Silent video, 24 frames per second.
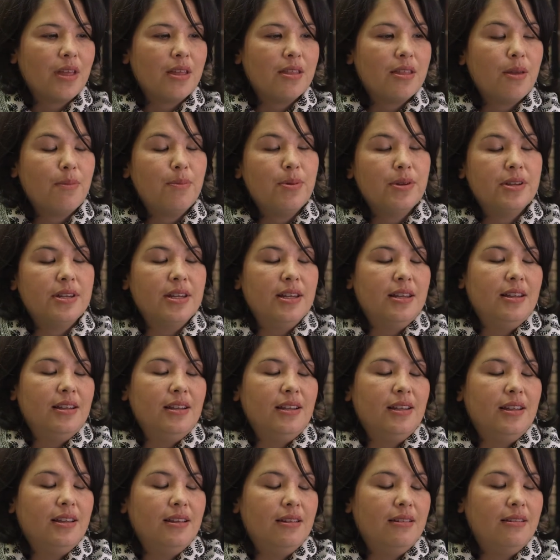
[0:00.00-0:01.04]
They're
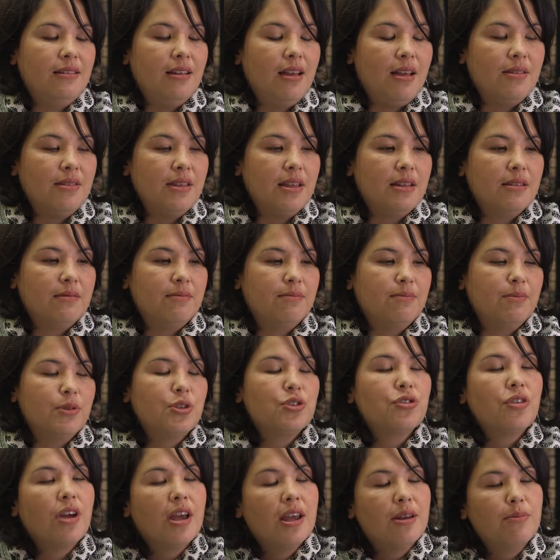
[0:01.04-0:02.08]

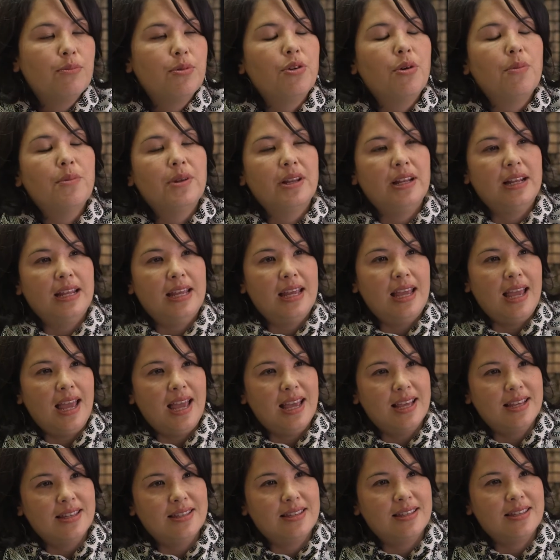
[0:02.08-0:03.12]
portrayed predominantly
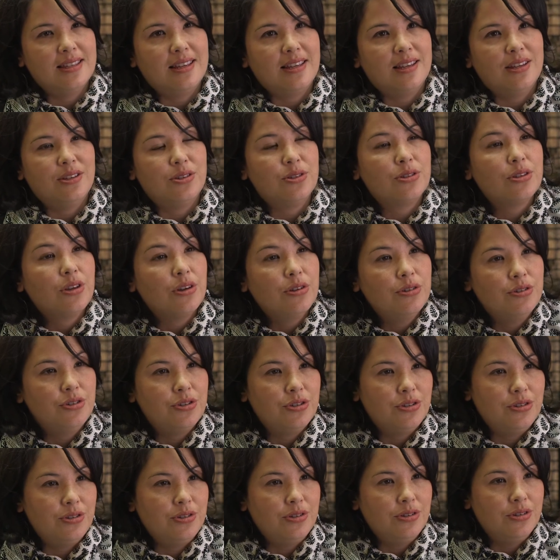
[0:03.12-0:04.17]
as
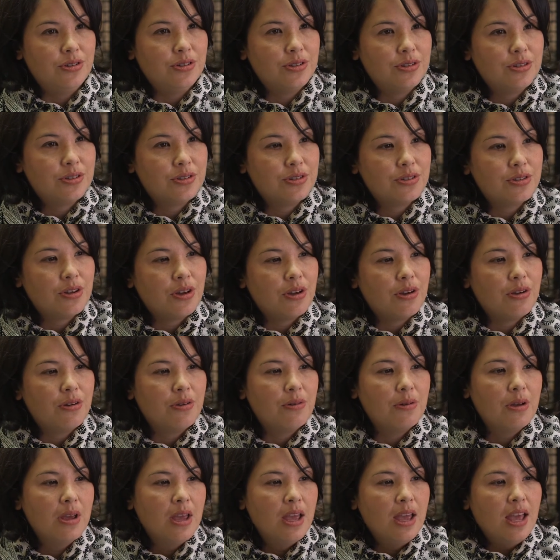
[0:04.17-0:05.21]
sojourners.
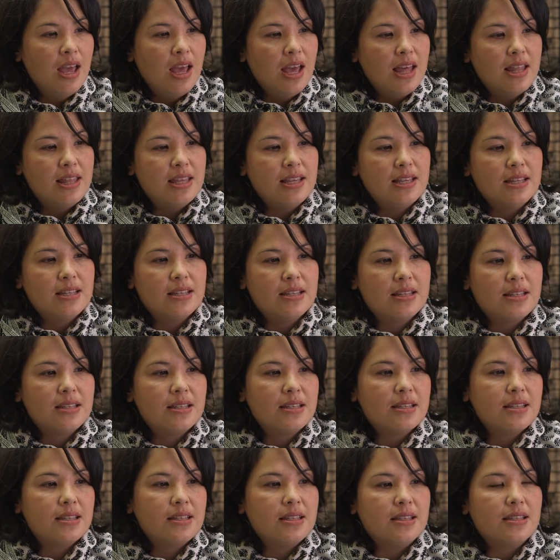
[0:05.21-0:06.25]
So
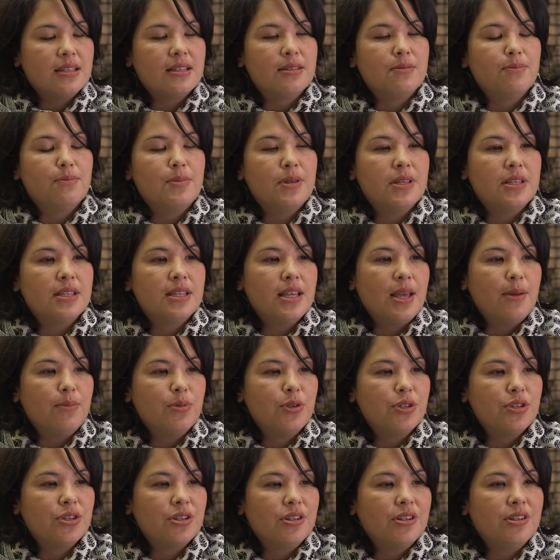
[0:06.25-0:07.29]
there's this
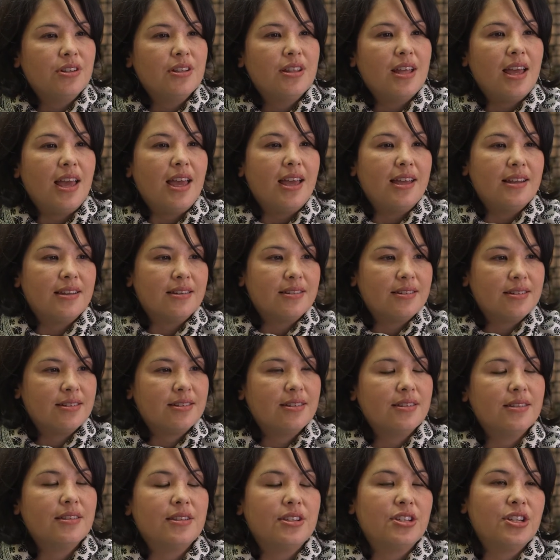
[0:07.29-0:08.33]
perception
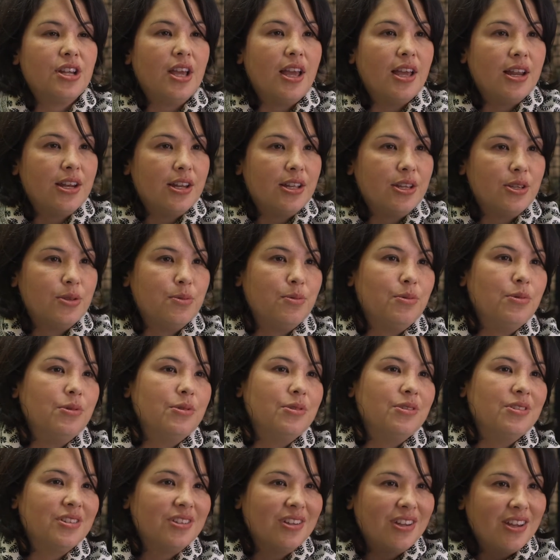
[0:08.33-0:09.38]
that the Chinese
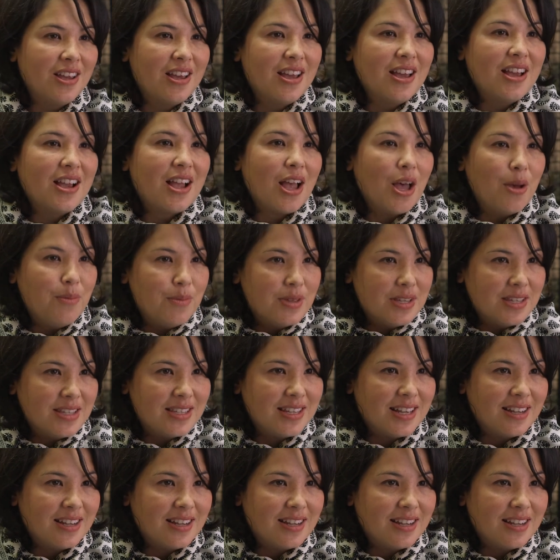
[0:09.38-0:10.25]
would come and